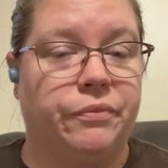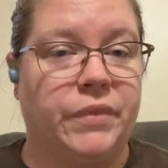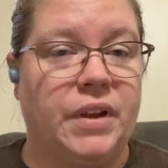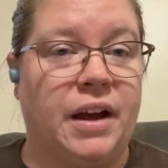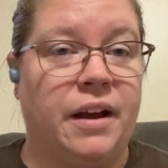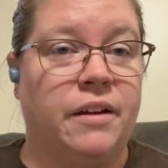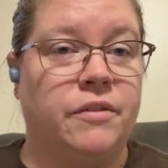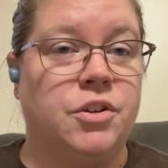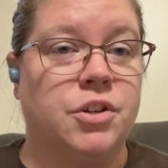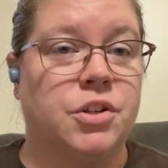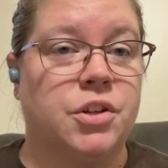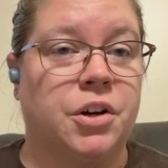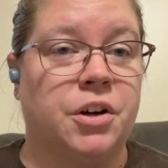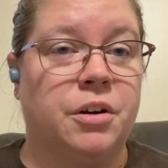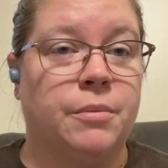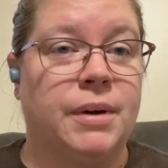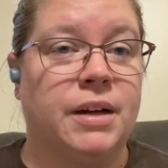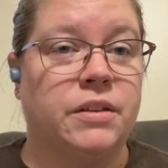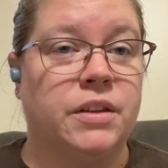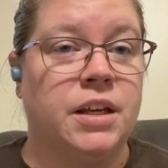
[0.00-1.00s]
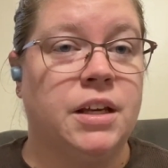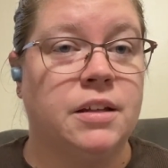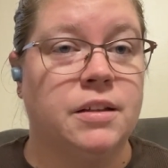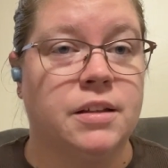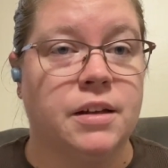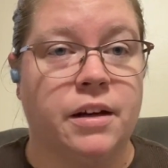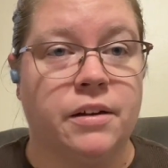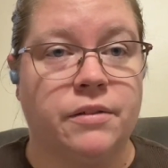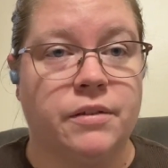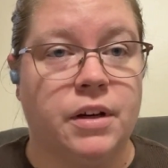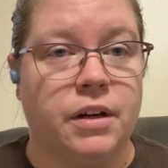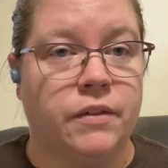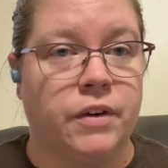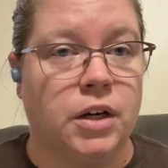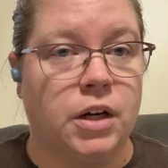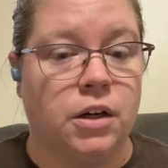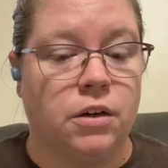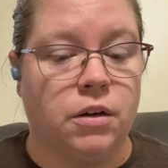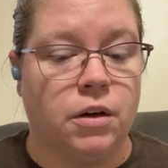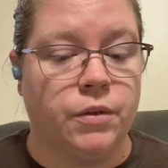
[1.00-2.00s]
I've just heard about these. I've
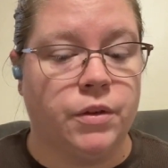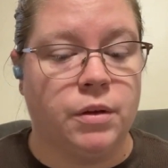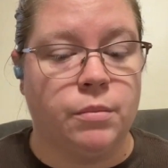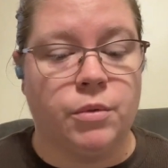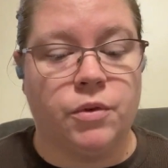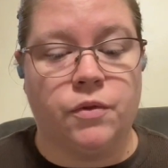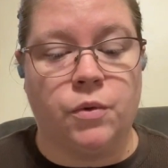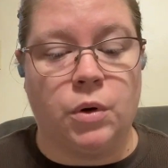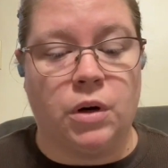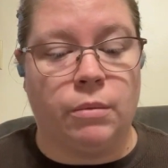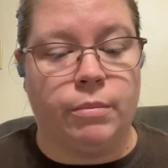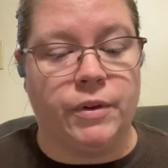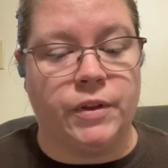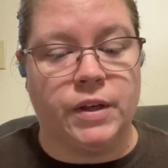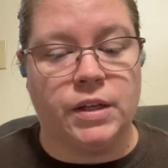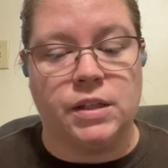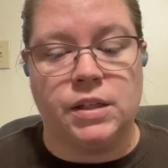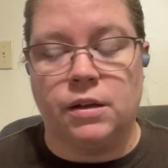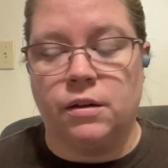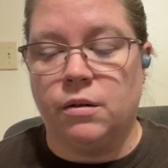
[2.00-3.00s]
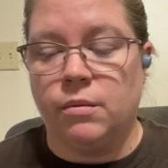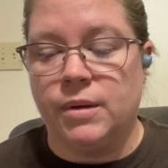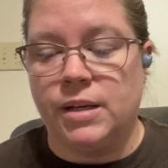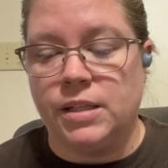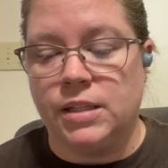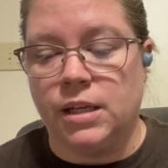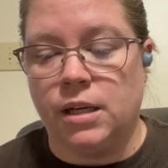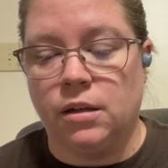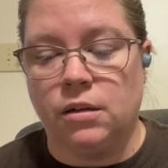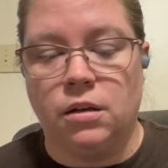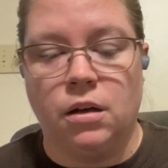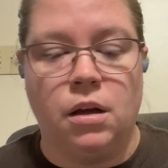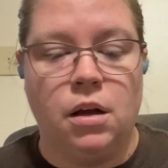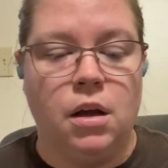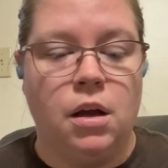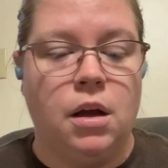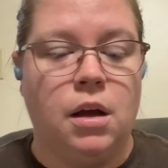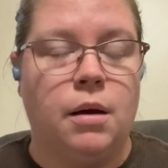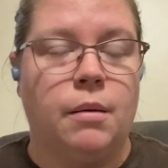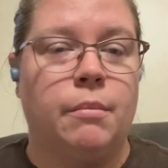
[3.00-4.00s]
never grown them before, but they sound amazing.
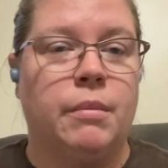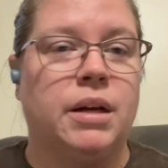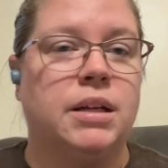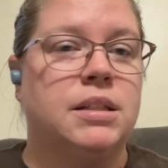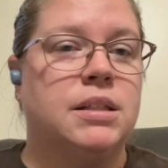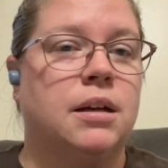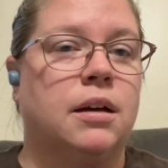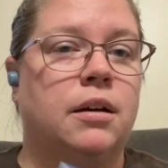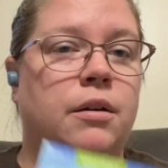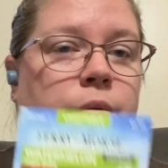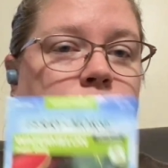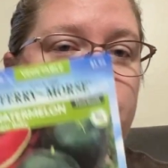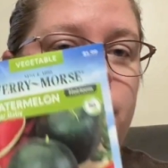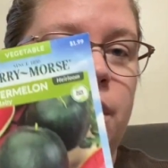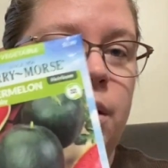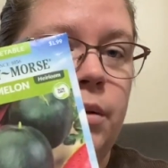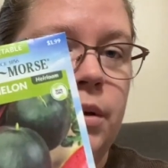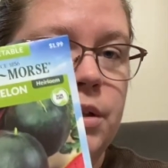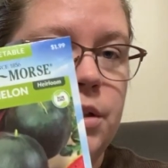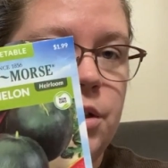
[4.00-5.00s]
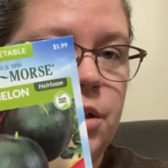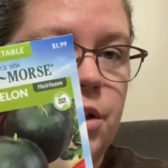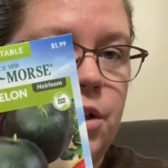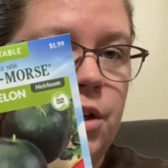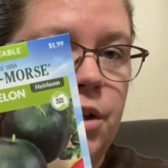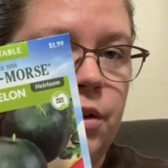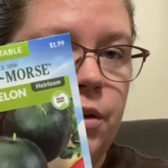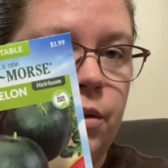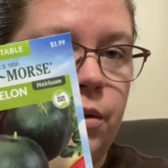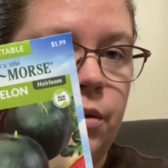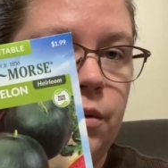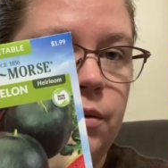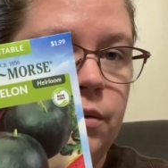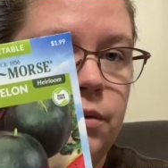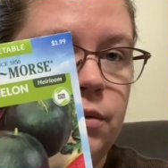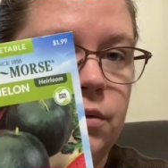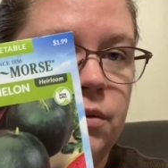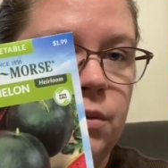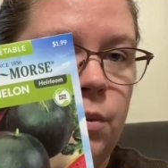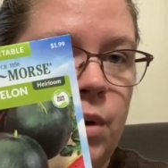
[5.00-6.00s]
My son really wants to do
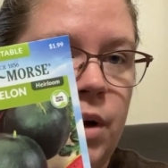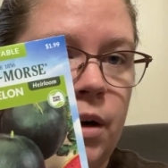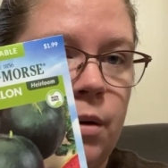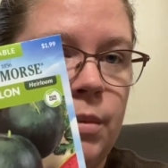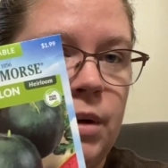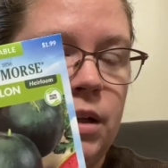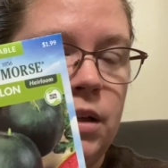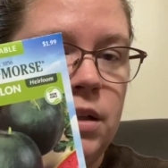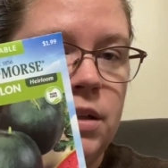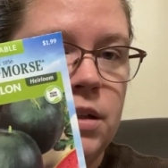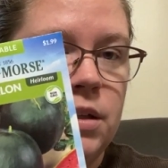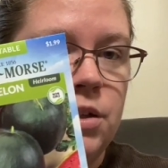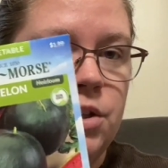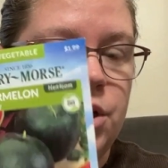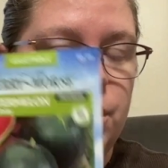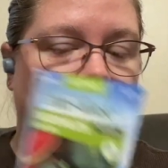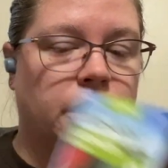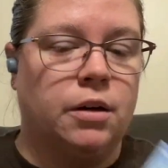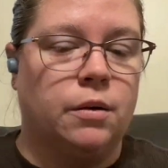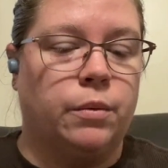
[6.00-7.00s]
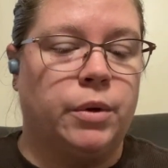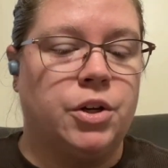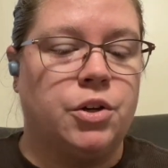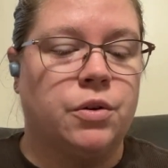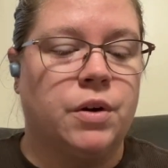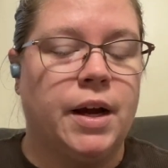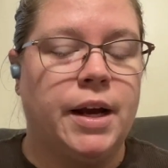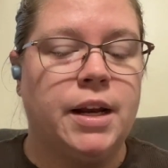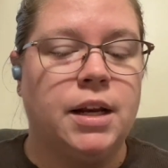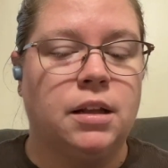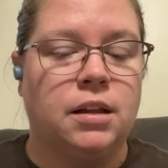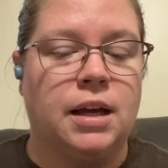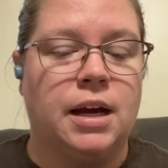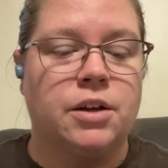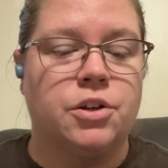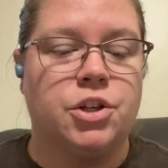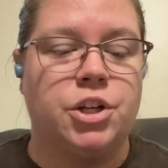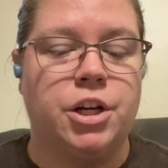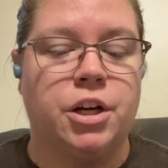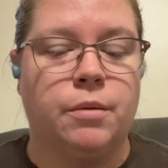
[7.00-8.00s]
watermelons this year. We tried it
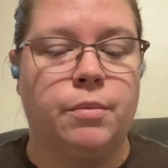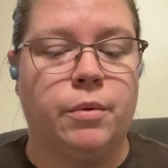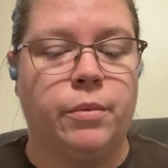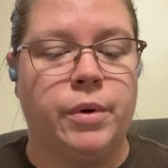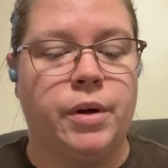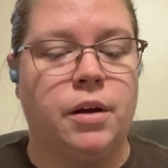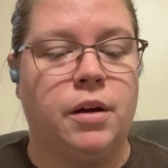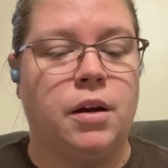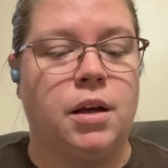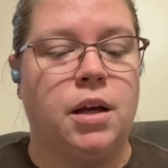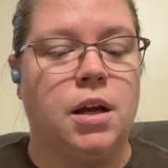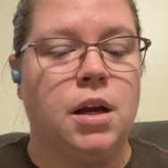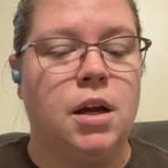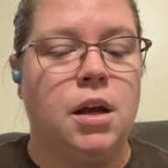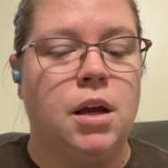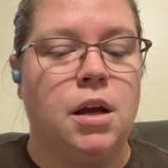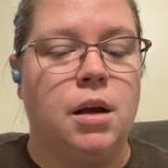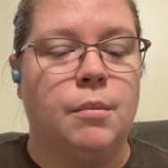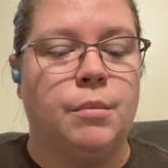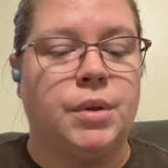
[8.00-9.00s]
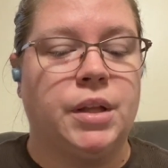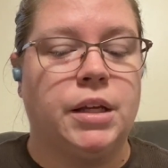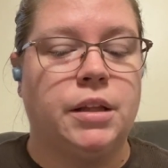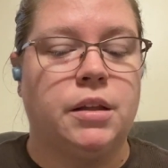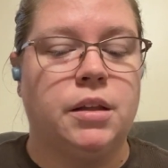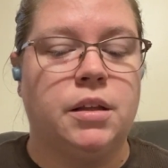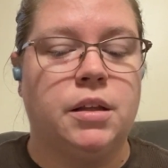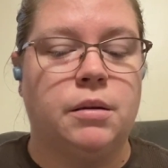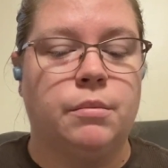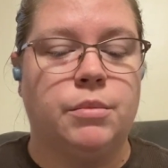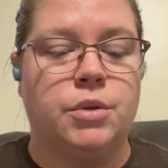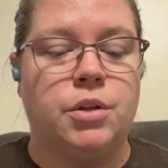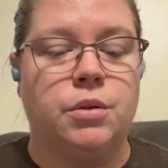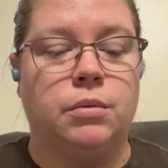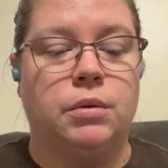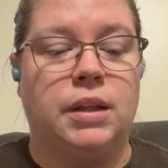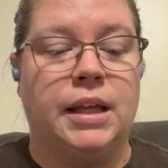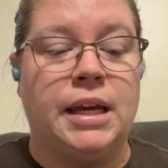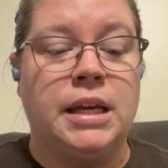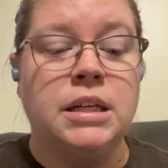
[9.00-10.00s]
last year, but we planted them too
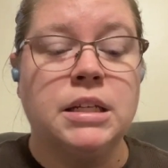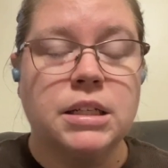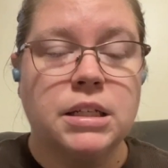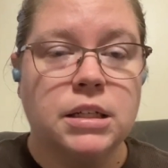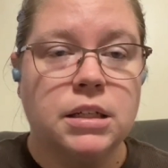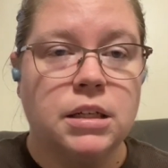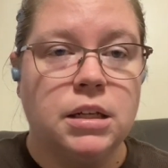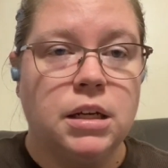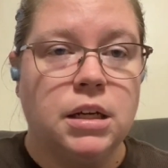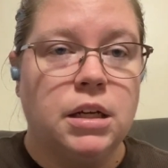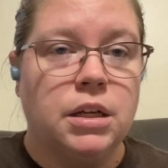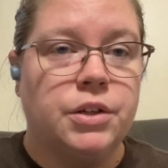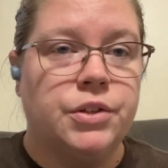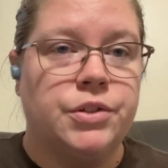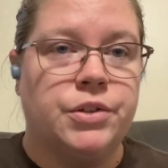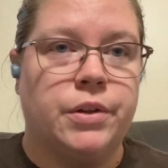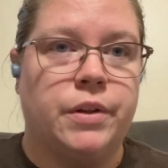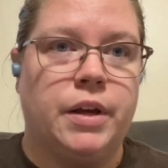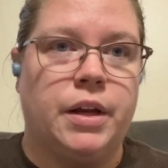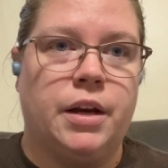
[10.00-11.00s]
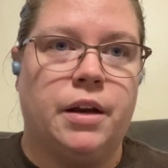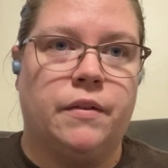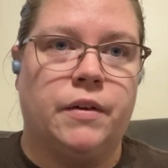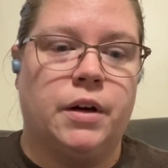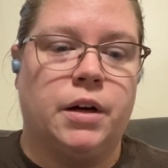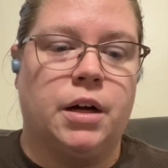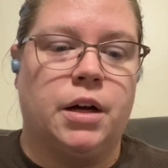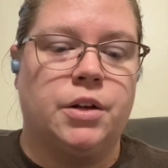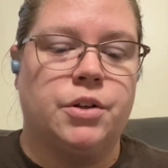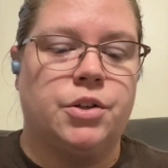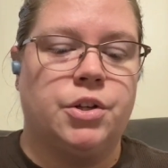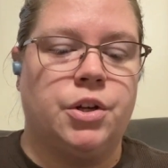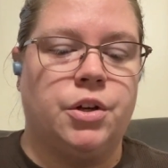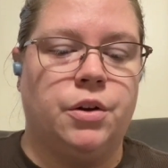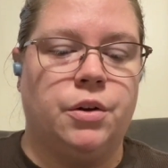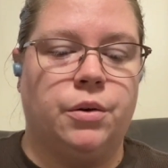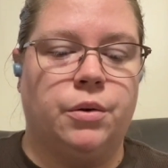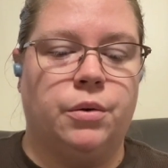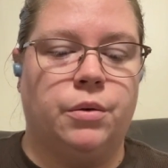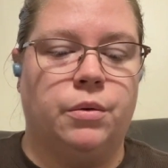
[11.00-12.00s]
late, so they never got
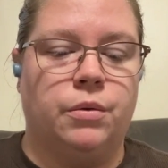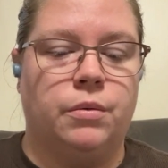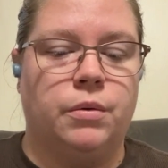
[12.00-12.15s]
to